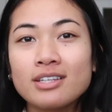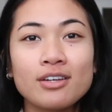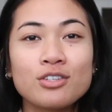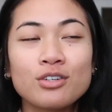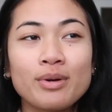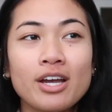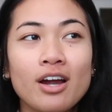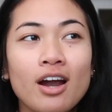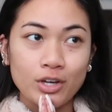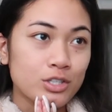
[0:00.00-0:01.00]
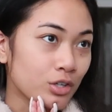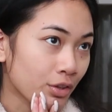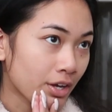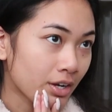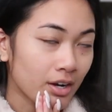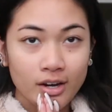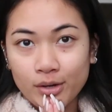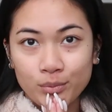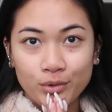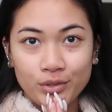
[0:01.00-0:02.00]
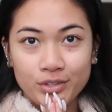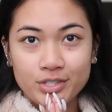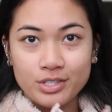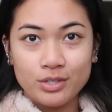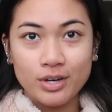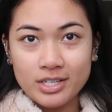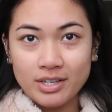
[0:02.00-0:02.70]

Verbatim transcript: that I use for my hair. Until then, I will see you guys